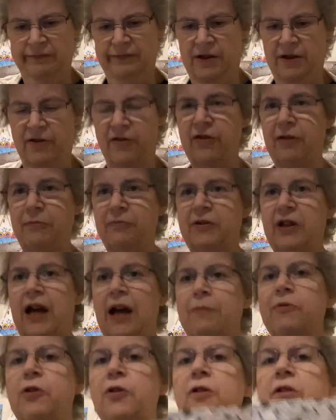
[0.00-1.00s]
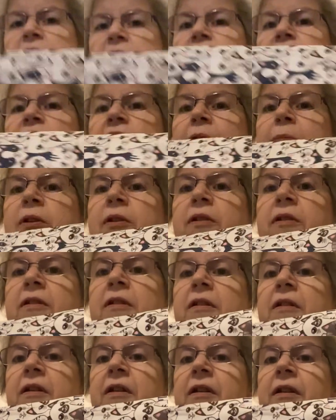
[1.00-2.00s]
sometime during the summer.
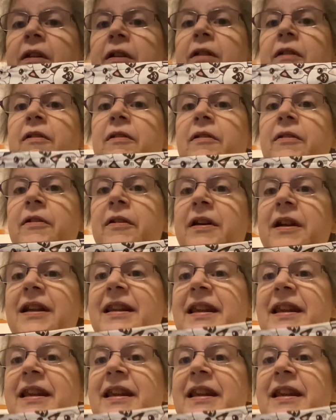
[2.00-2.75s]
Look at